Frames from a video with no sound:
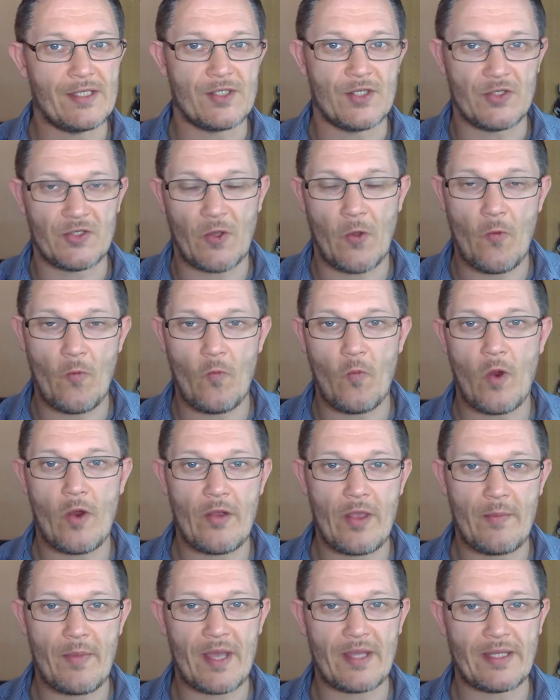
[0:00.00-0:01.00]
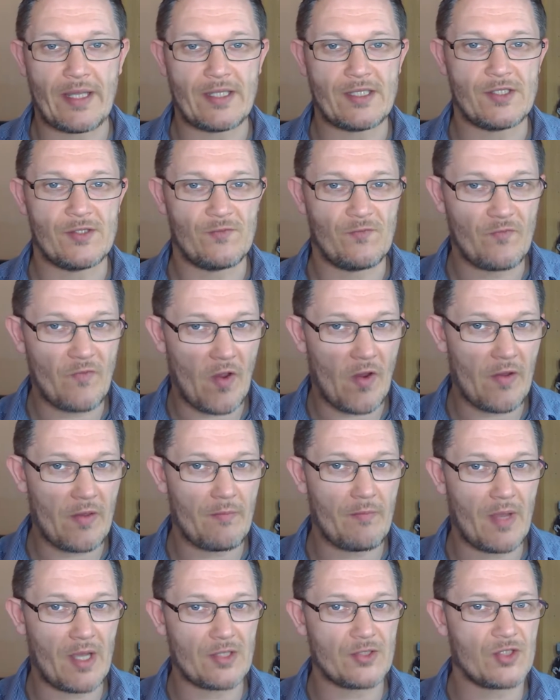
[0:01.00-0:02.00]
so don't worry about that. This is very
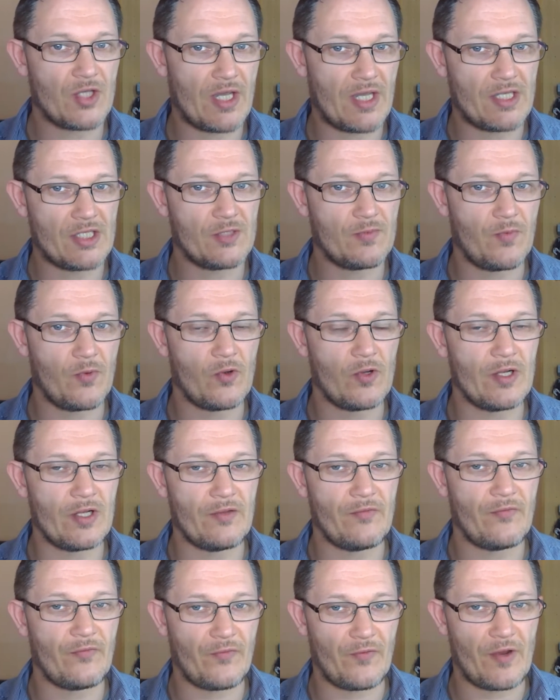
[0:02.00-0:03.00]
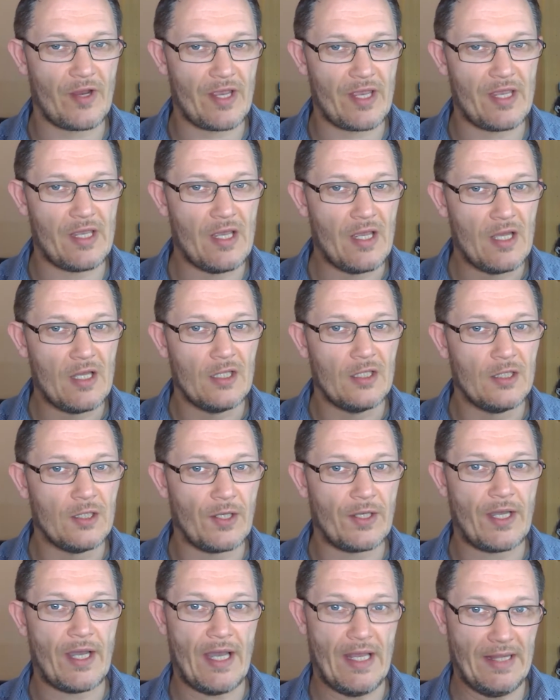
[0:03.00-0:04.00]
much a spoiler-free
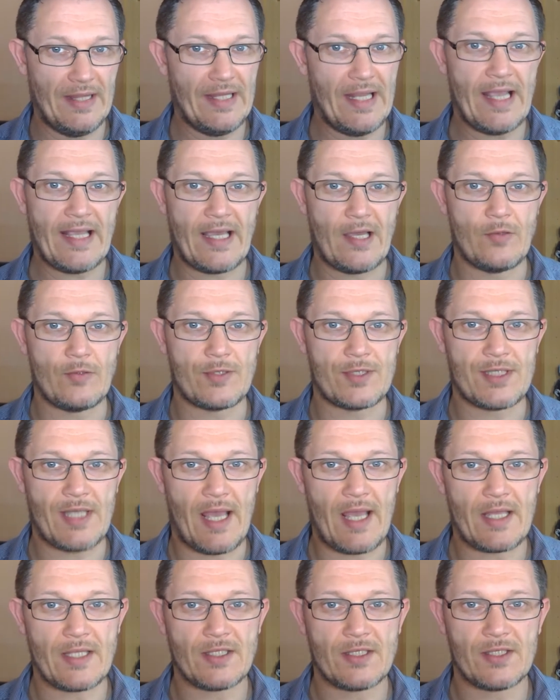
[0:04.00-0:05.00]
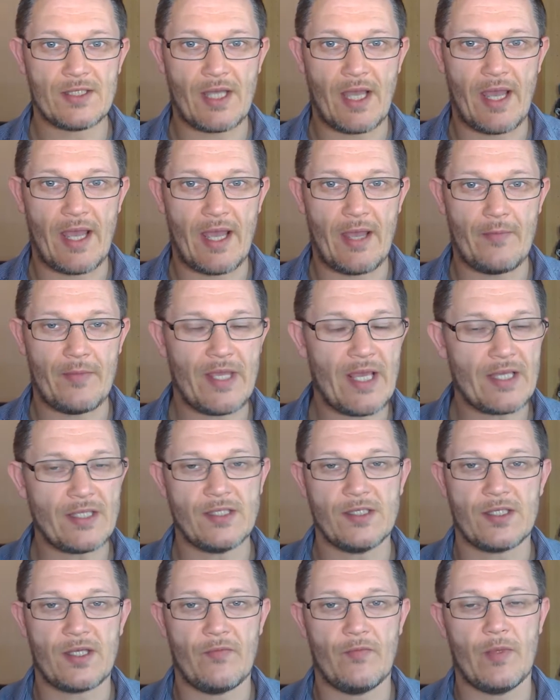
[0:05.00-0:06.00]
look at a LEGO set.
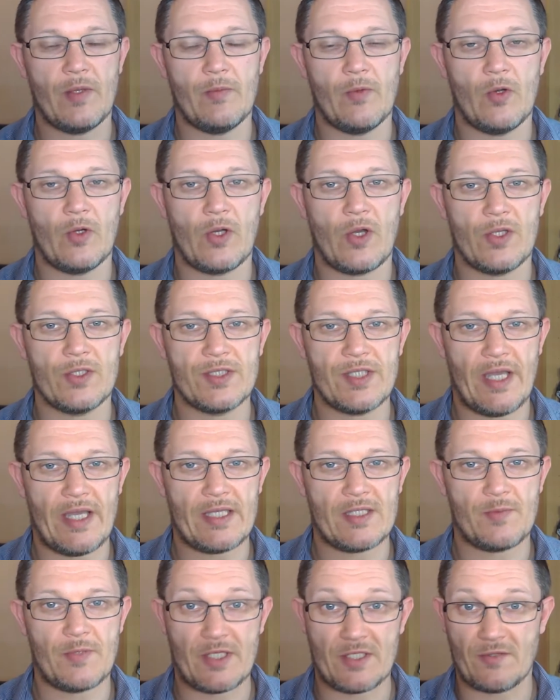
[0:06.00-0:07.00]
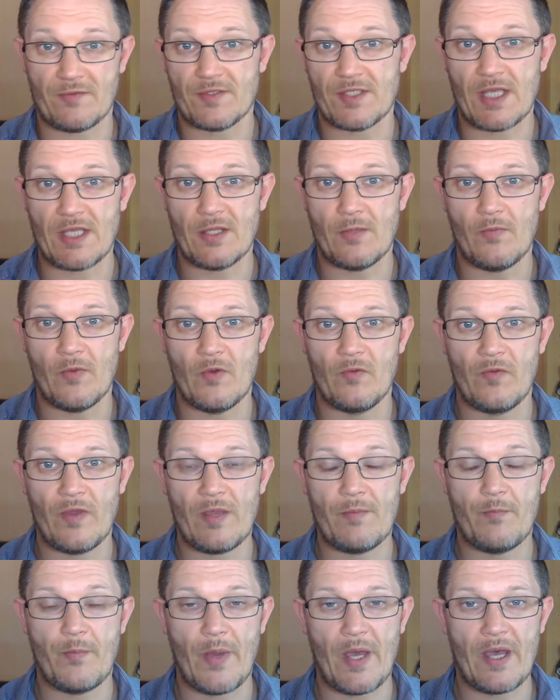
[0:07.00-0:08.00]
Yes, it's giving me more context because I've seen the
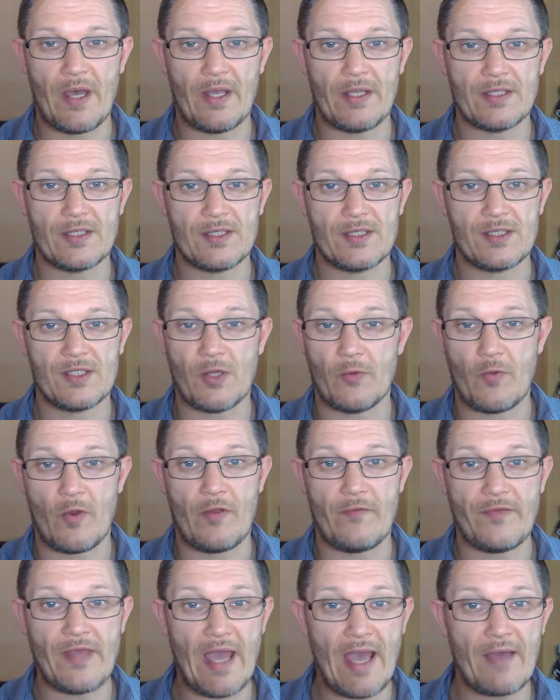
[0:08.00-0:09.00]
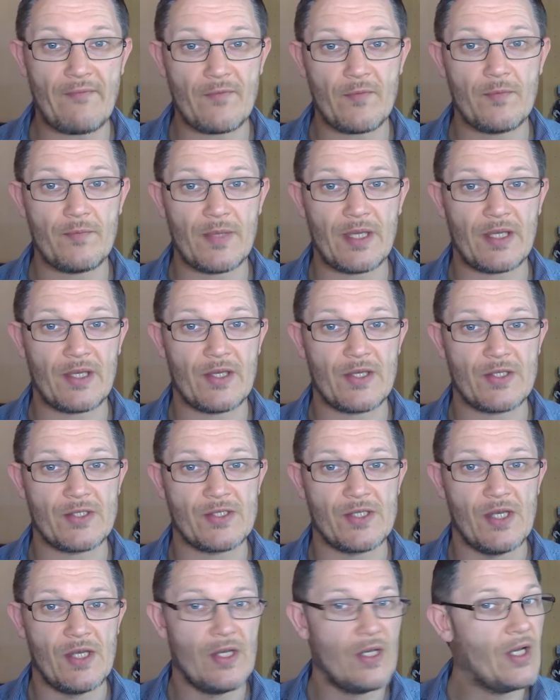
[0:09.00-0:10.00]
movie, but don't worry if you haven't,
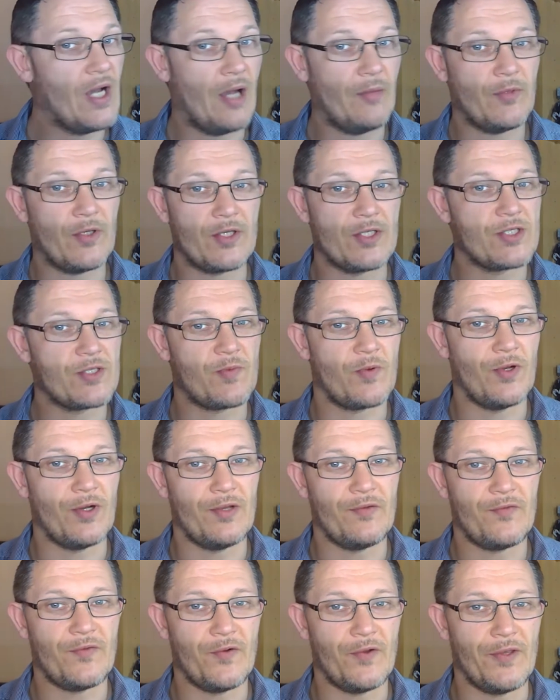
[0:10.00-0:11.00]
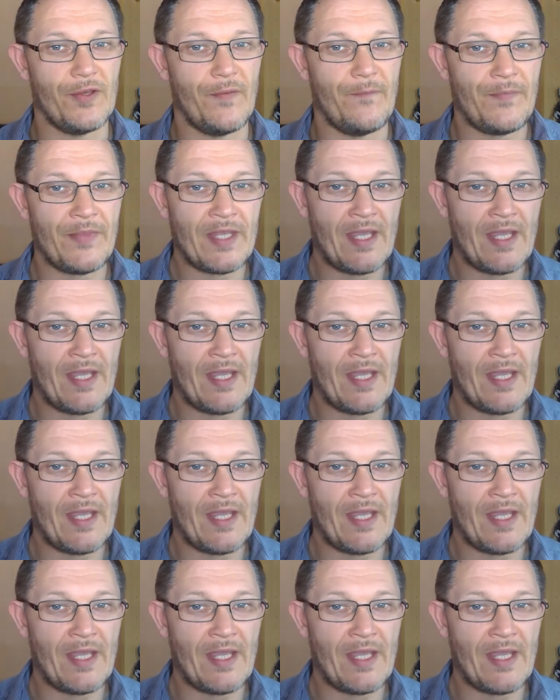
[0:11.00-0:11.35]
because I'm not going to spoil it for you.